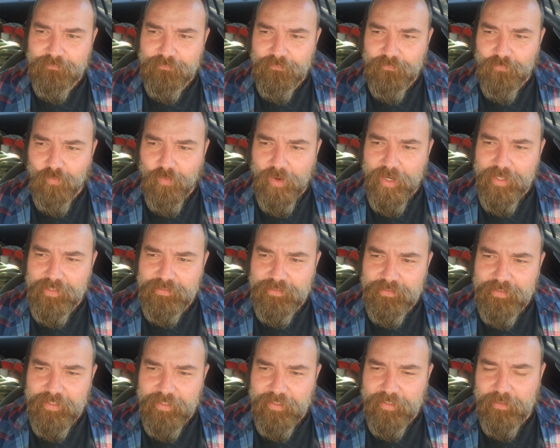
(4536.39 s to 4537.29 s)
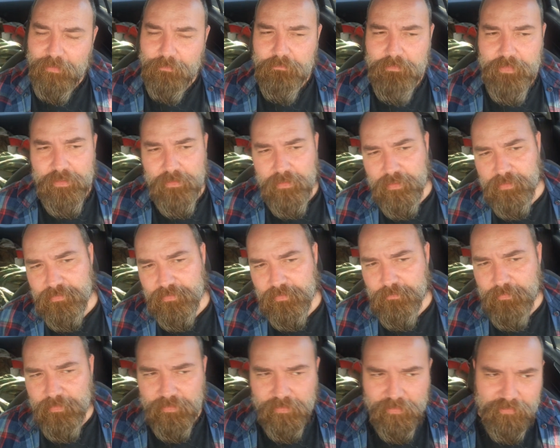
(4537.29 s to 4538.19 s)
Why is it taking millions and
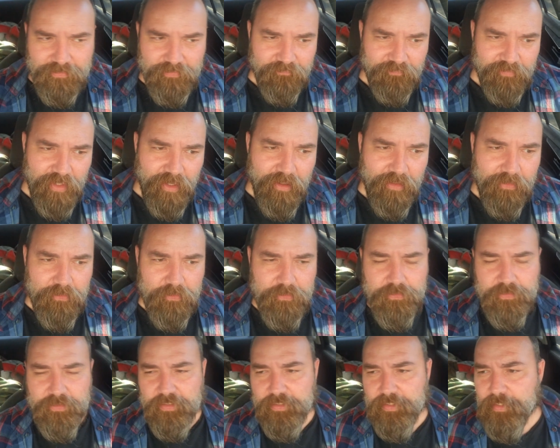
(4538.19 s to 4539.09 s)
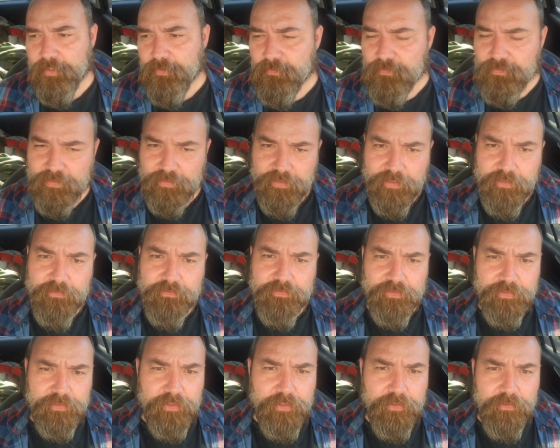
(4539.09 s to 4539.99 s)
millions of dollars and years and years
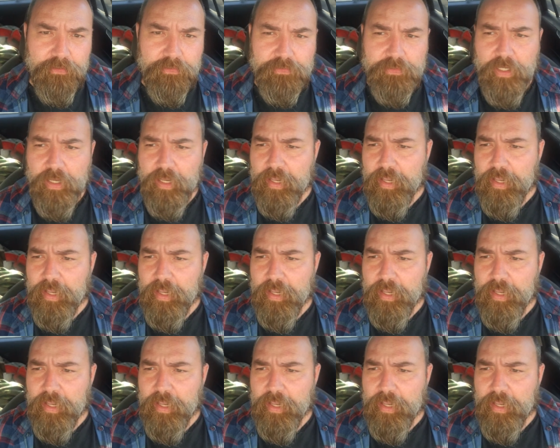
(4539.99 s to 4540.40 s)
and years